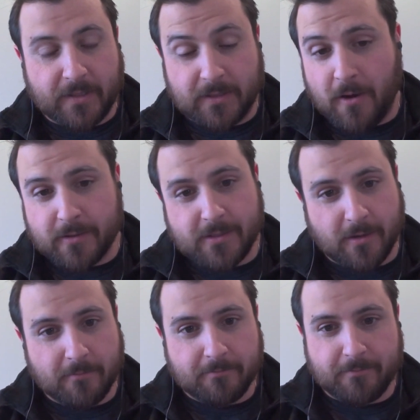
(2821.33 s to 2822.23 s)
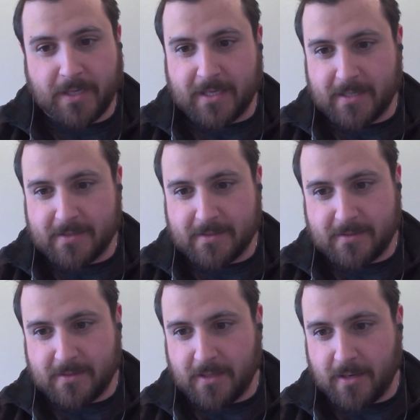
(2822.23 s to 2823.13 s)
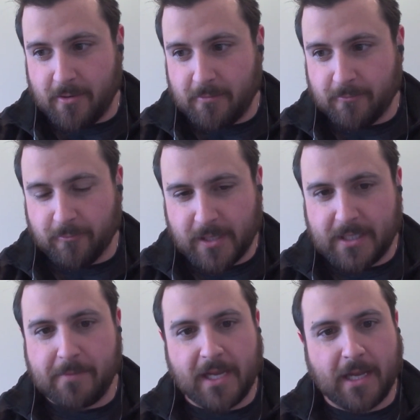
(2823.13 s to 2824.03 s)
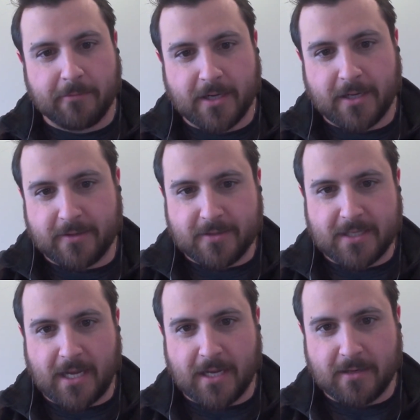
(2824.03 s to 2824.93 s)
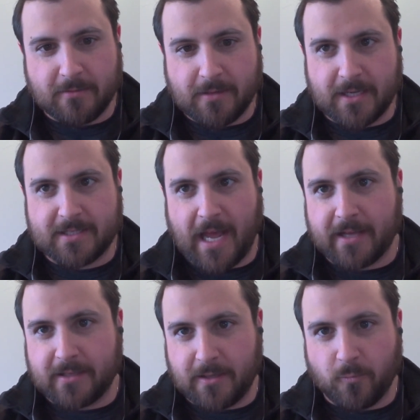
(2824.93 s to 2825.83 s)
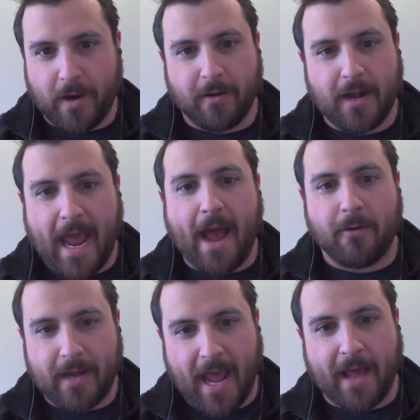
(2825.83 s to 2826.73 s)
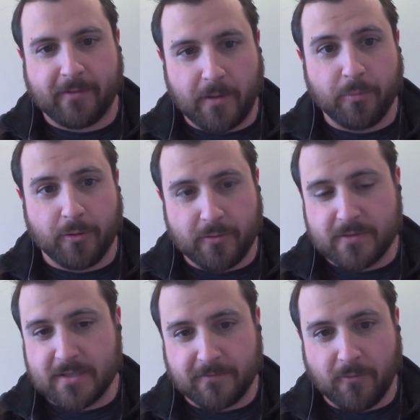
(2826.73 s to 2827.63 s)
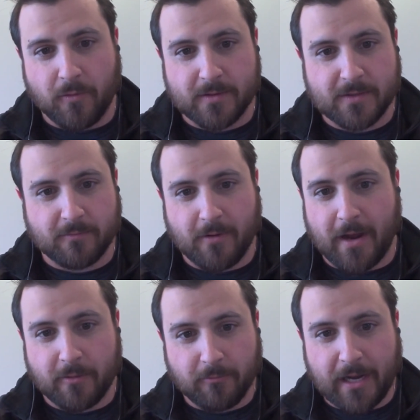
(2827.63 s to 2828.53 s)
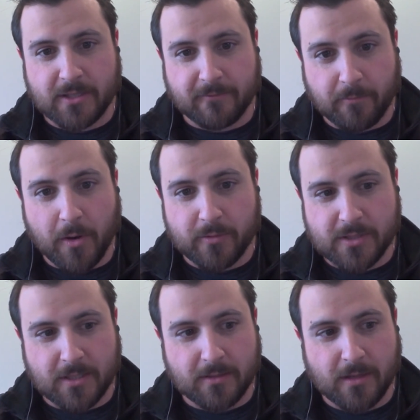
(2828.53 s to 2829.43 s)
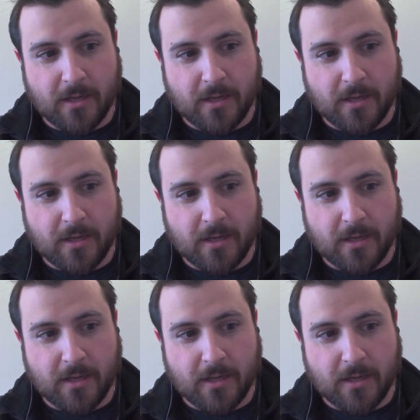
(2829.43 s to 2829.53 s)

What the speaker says: long term. Because really being able to understand exactly where and how an athlete produces force throughout a range of motion